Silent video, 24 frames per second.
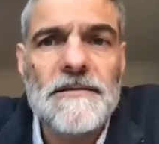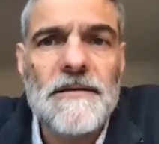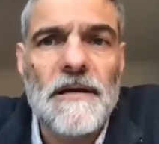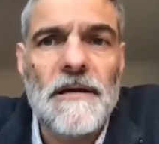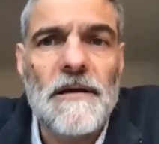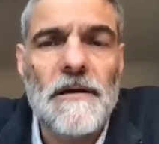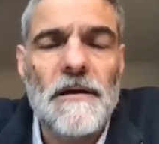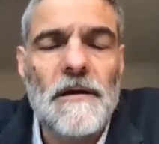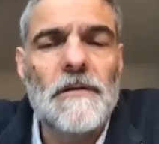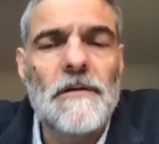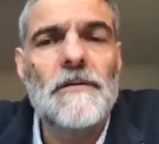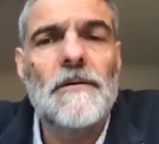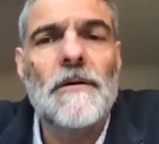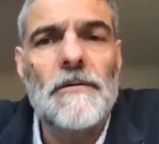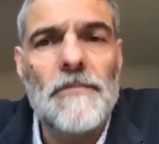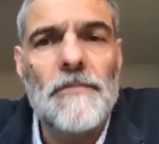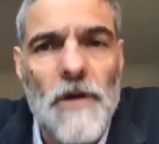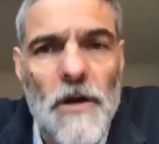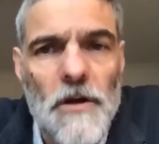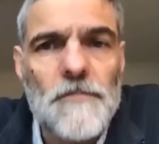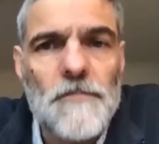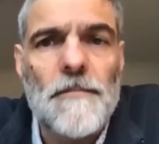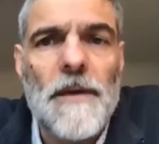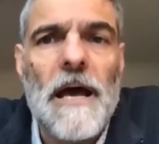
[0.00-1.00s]
A
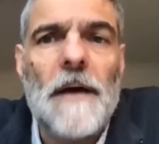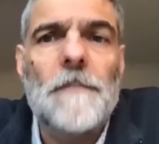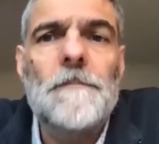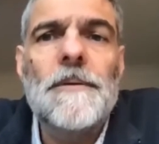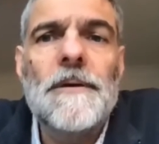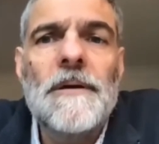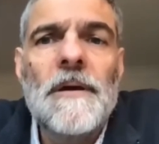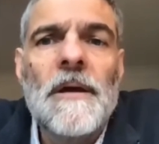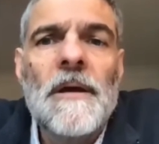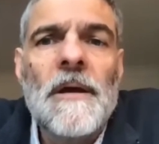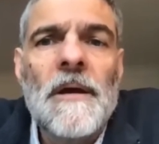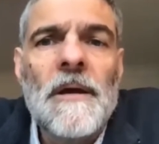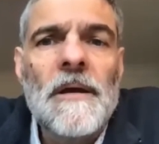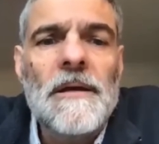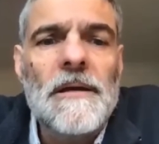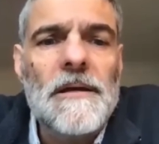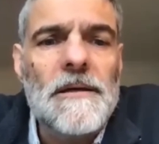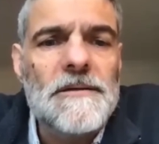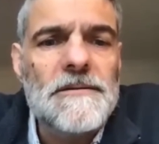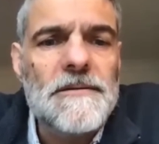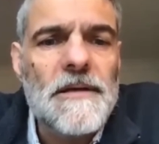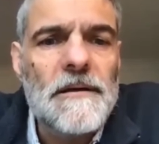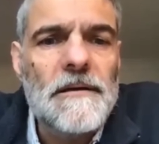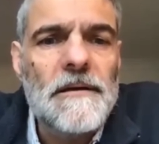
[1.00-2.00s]
roadmap
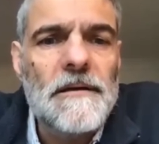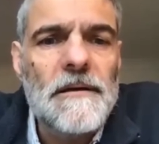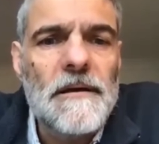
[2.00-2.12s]
is